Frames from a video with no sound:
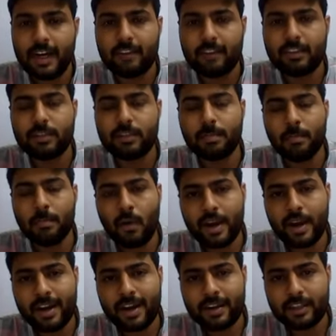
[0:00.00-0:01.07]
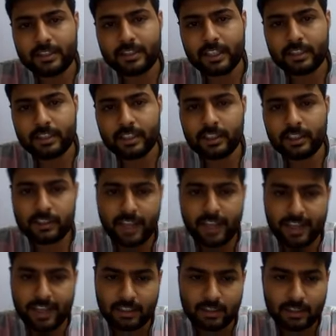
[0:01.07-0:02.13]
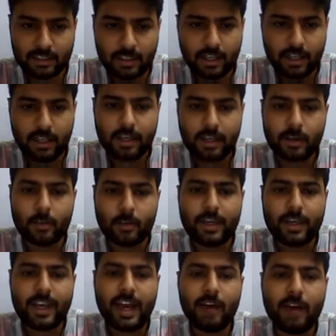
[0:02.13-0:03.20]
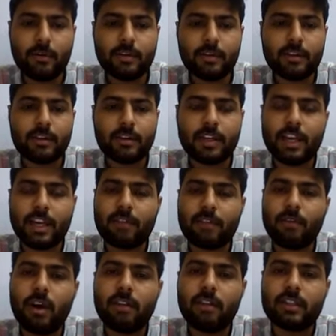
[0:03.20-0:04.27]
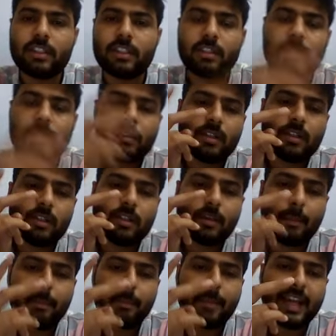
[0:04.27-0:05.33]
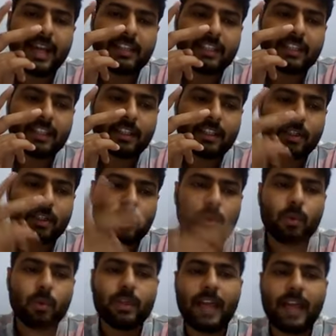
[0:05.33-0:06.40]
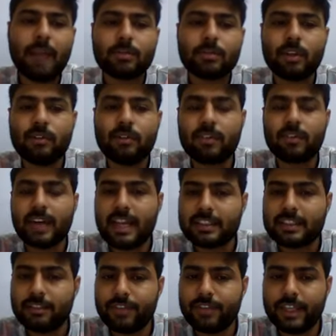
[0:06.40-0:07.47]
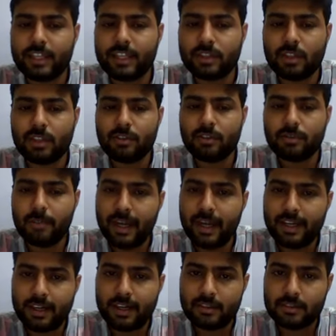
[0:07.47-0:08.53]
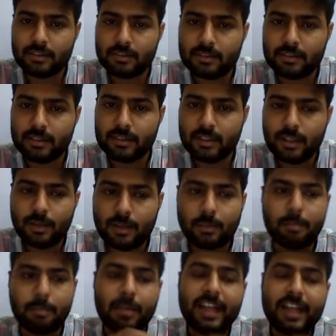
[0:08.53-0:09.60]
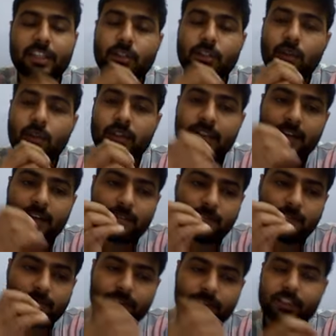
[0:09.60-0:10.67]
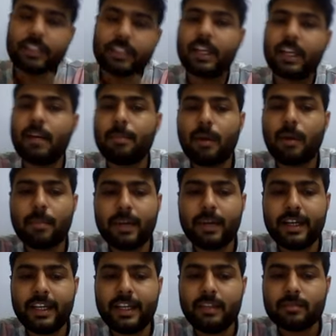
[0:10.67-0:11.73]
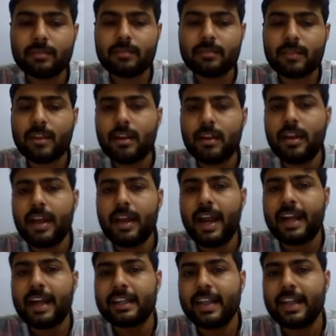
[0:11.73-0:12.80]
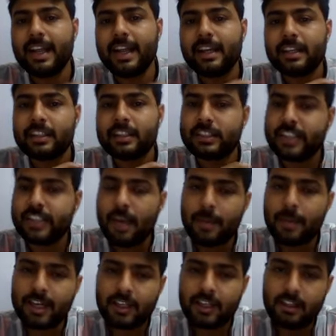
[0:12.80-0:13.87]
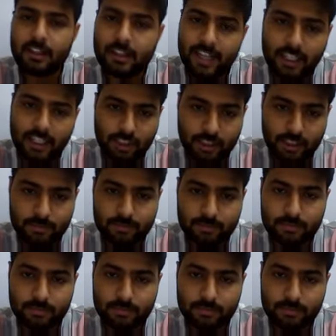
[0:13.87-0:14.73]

And with modern research in science, we have evolved with basic 2 types of classification of matter based on their physical property and their chemical nature.